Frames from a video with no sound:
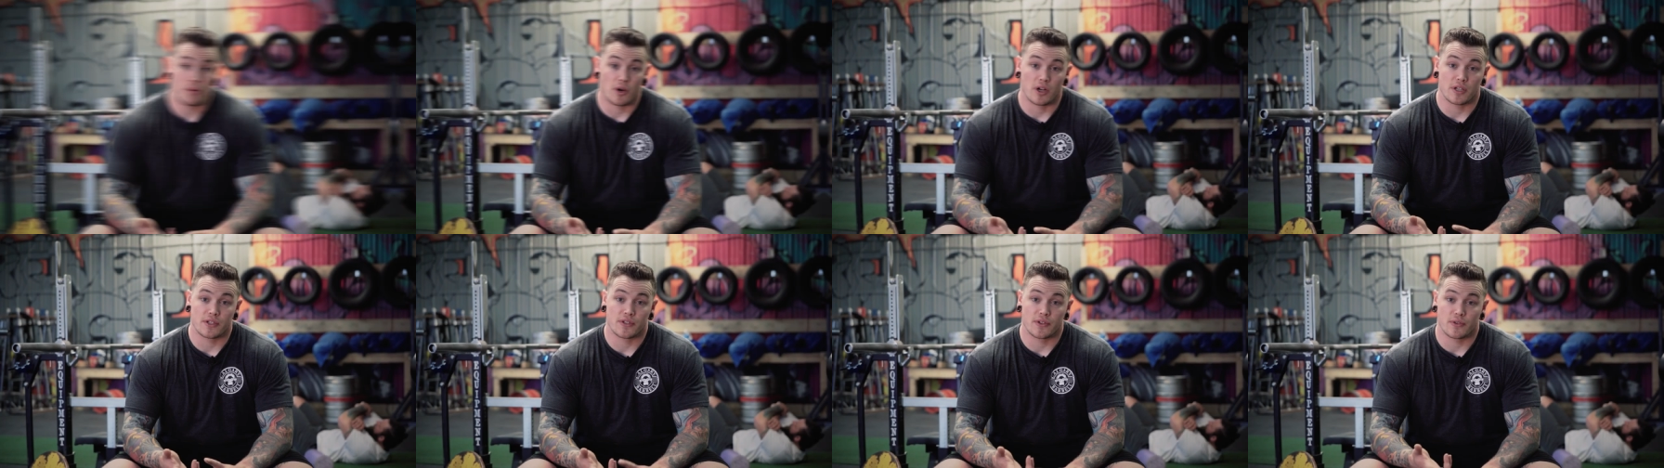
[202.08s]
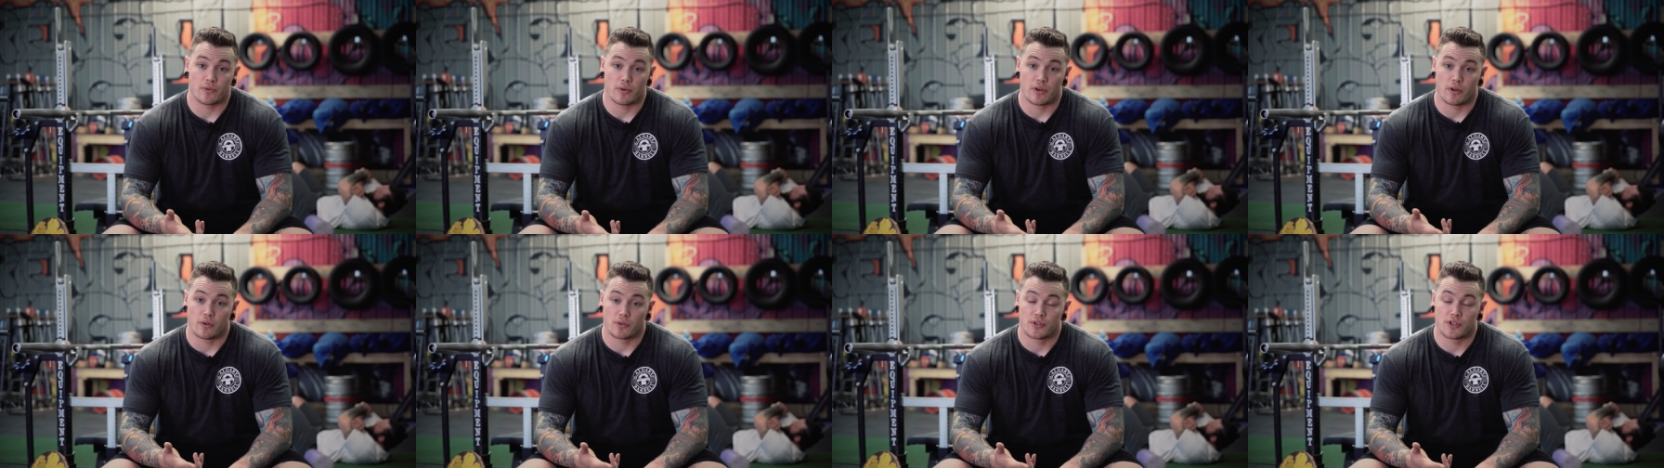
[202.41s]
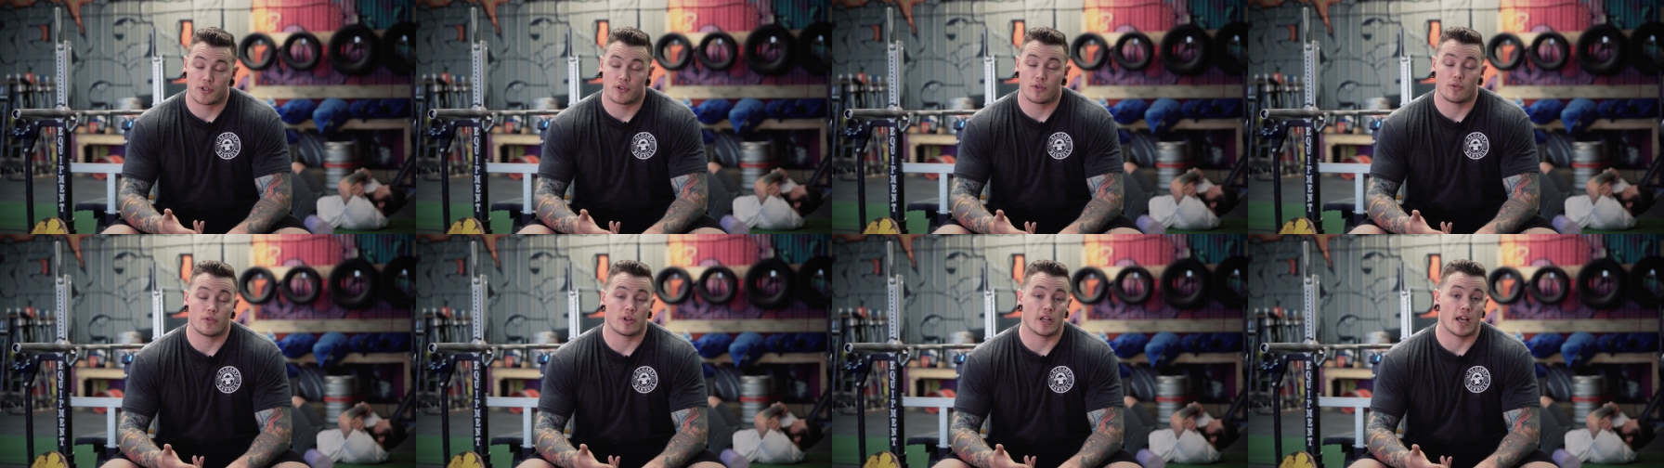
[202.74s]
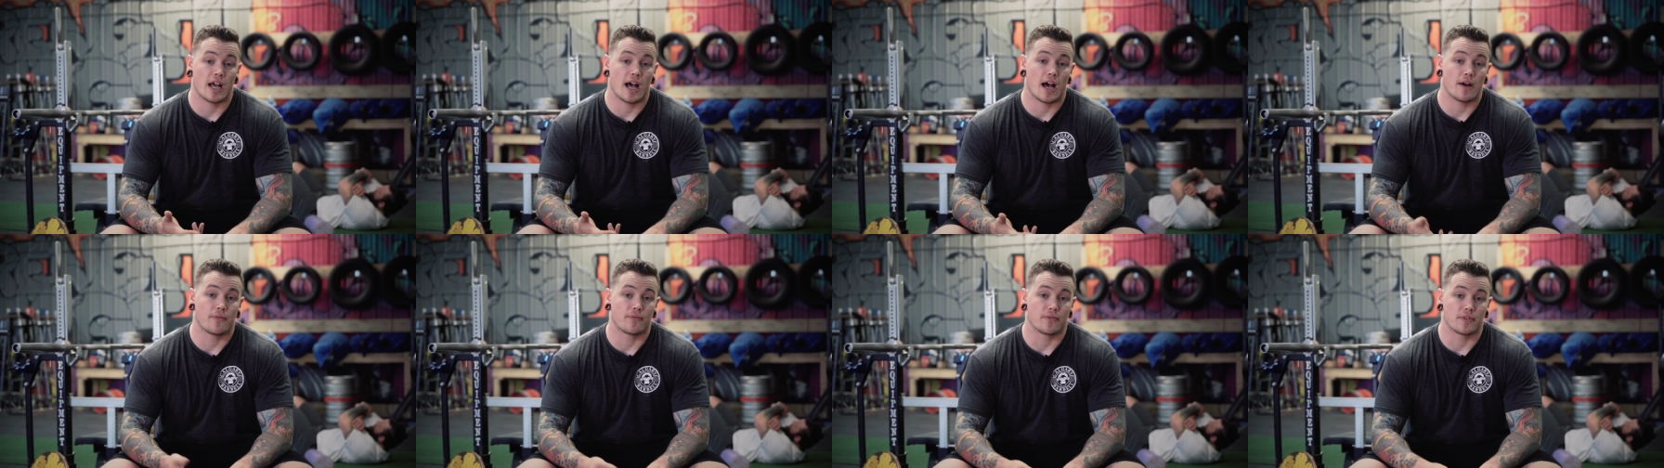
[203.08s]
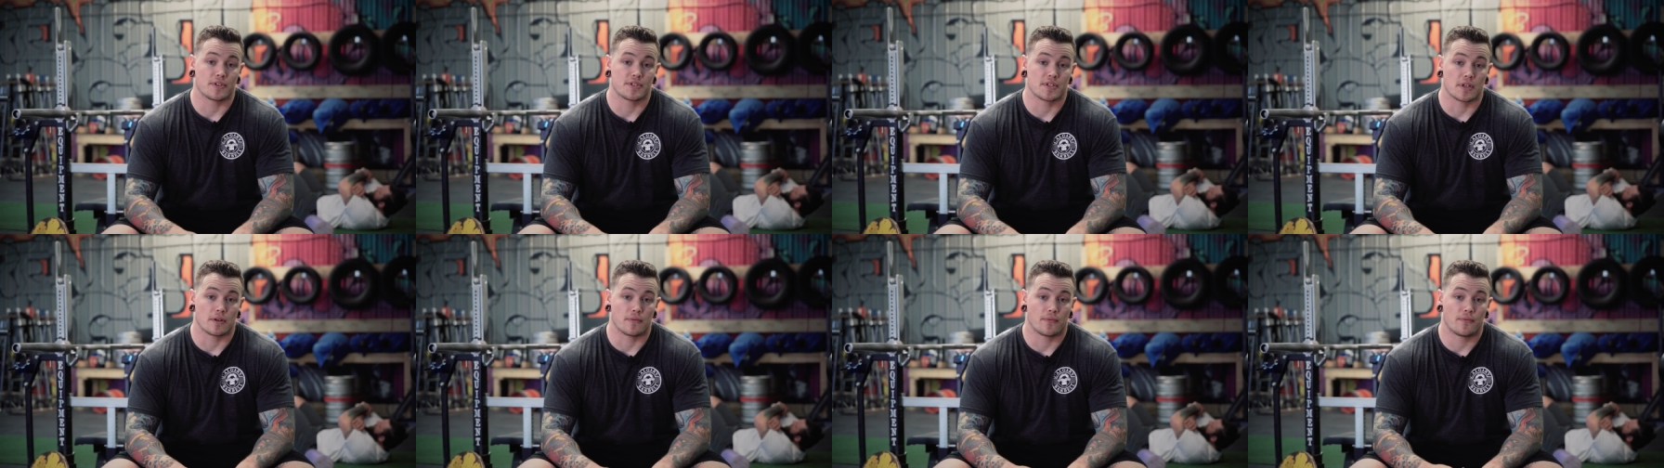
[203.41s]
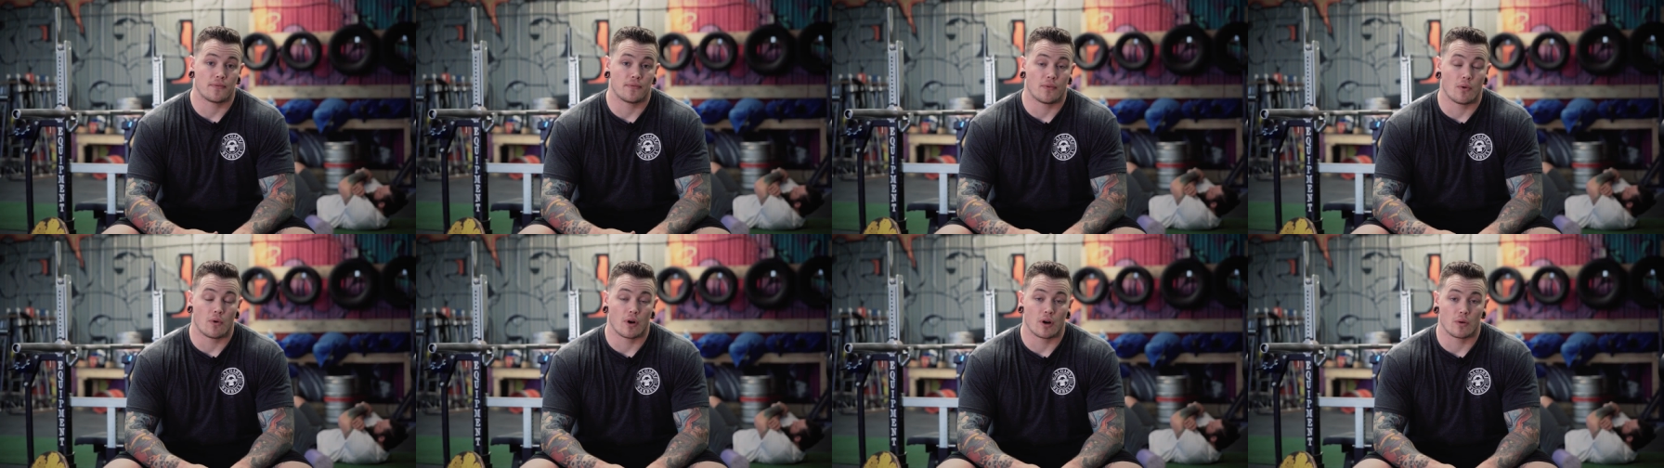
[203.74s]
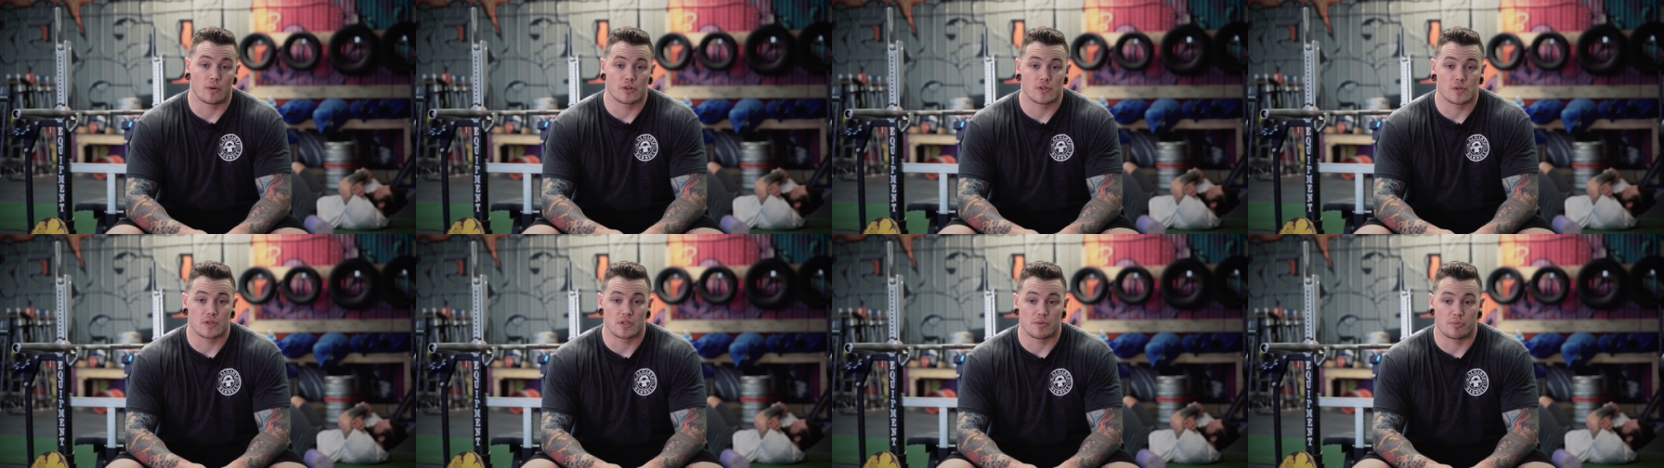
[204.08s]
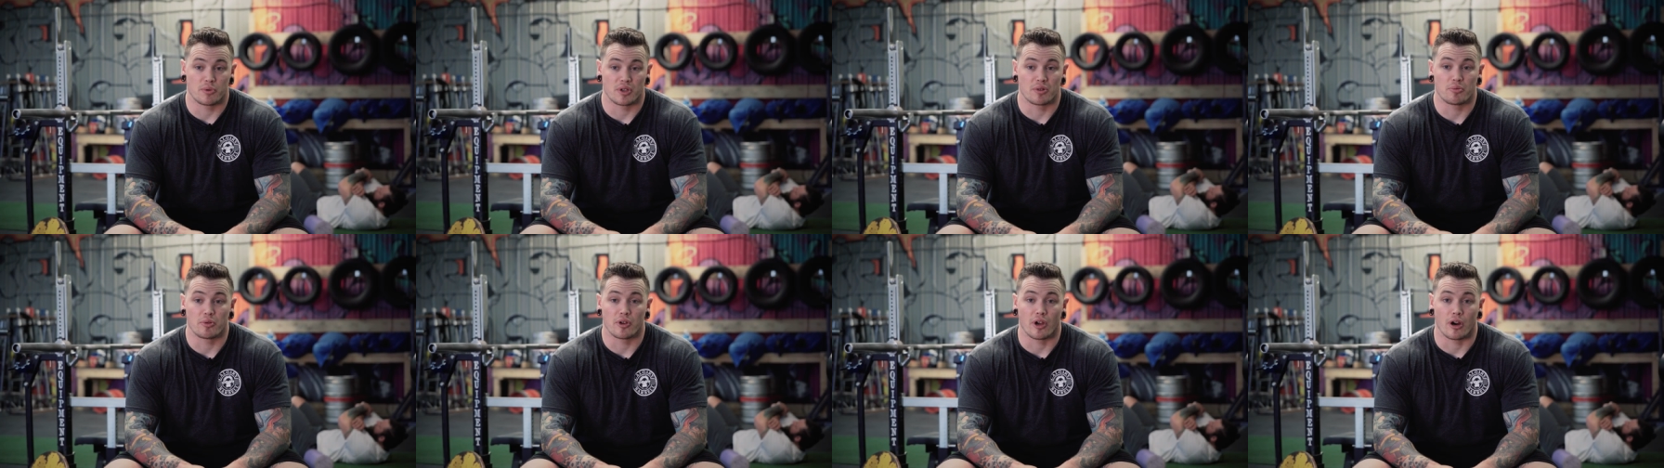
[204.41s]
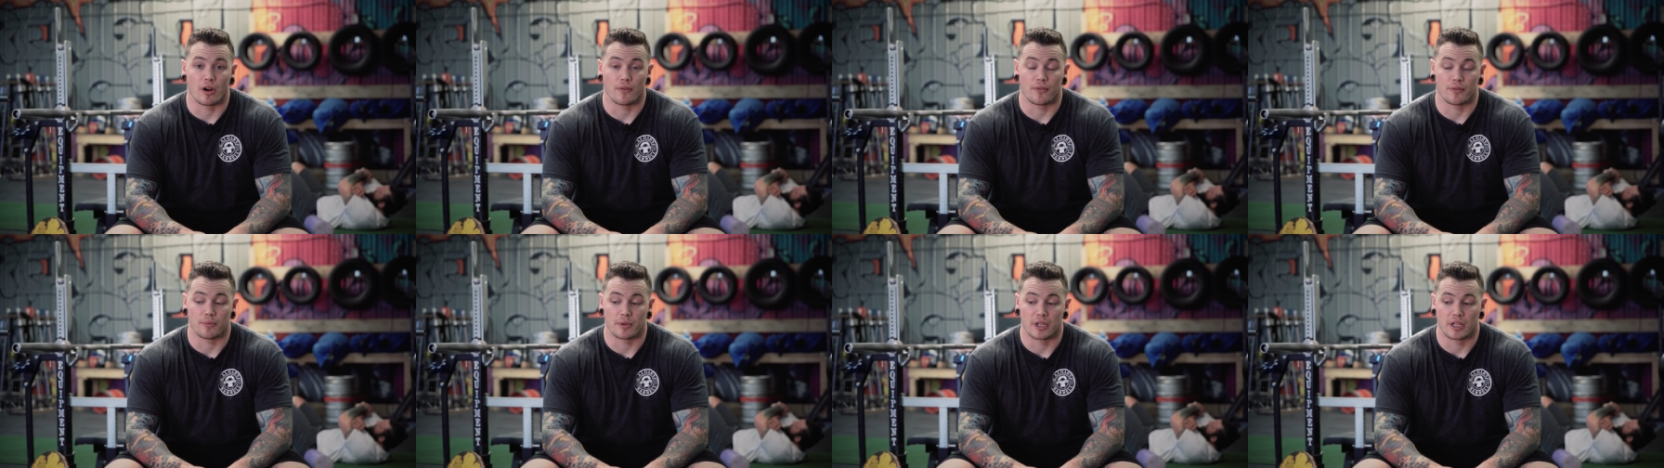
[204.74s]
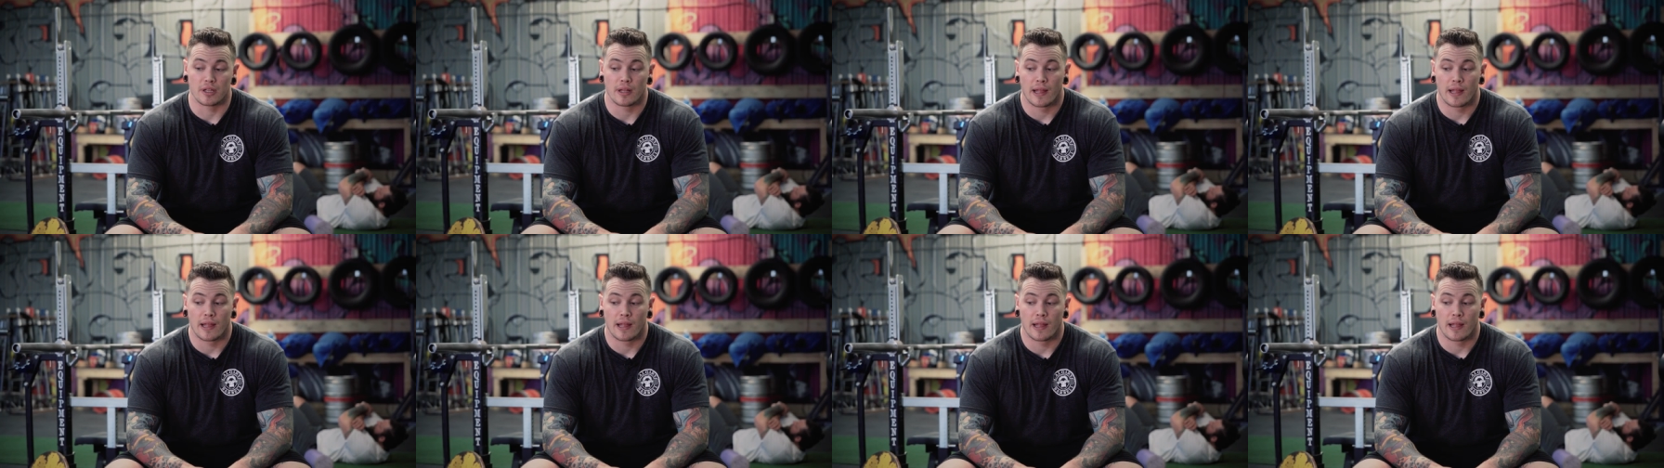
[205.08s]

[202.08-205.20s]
and pause 302 and a half for a set of four, which was a big PR for